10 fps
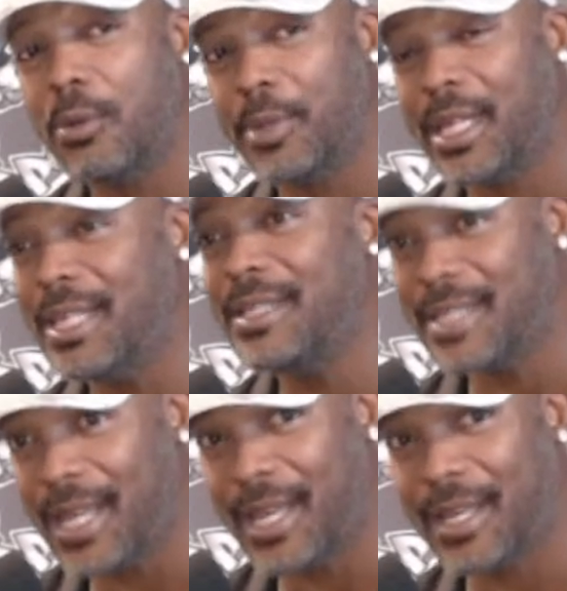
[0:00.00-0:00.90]
but he
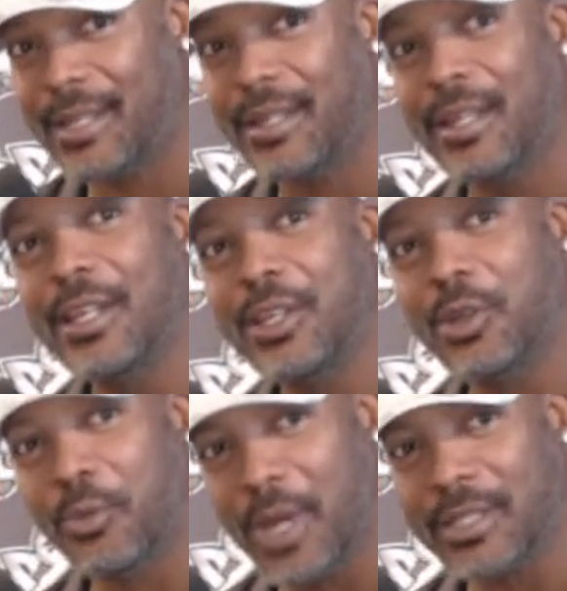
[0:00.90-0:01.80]
said
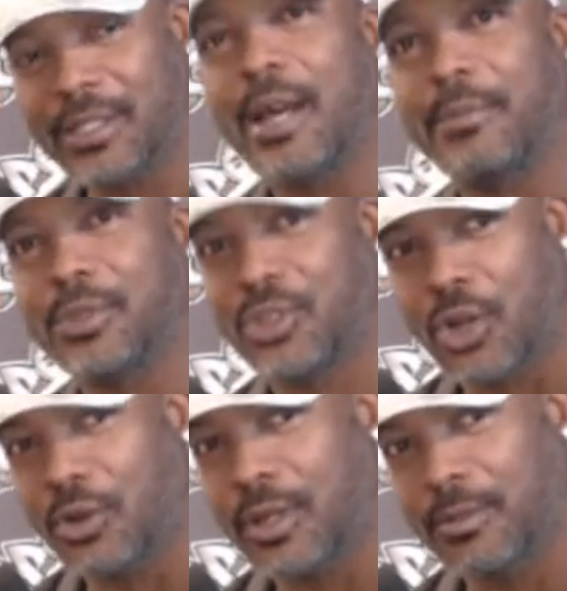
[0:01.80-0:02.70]
the West. No, I'm
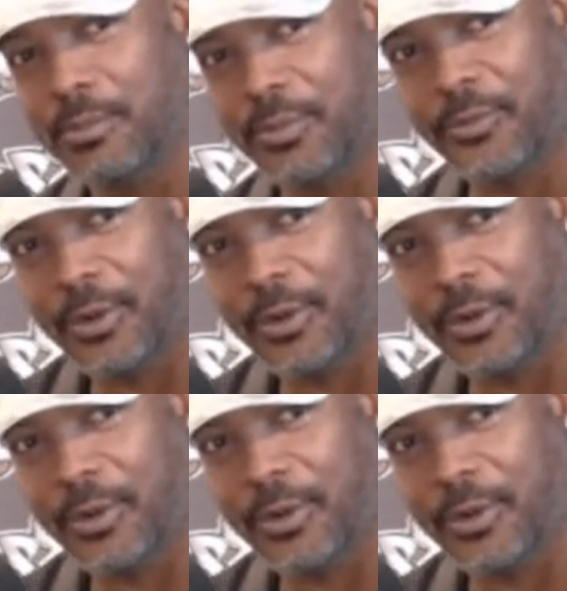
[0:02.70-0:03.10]
joking. From